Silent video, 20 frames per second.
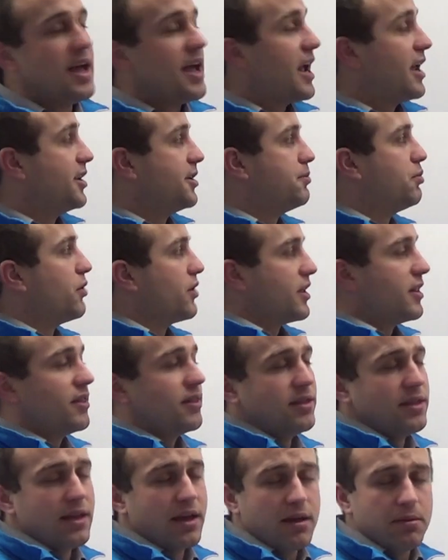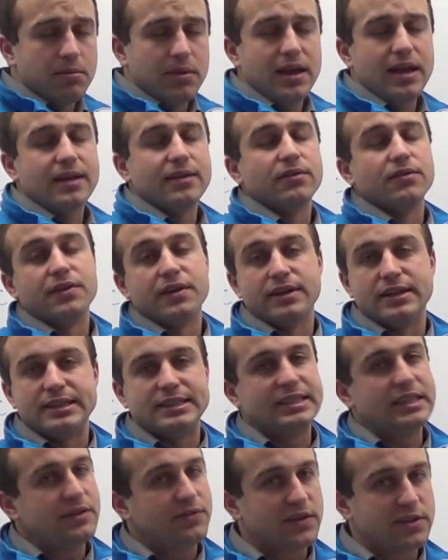And you're putting them in a very
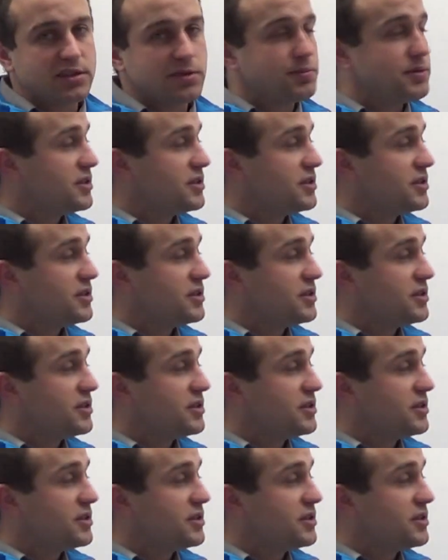defensive